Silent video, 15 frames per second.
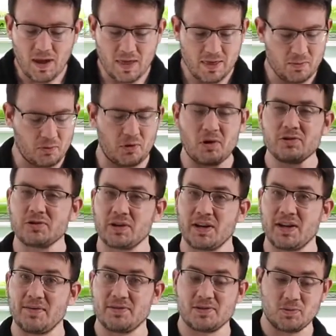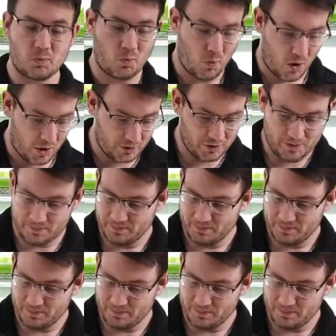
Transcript: And then we're also gonna give it some water.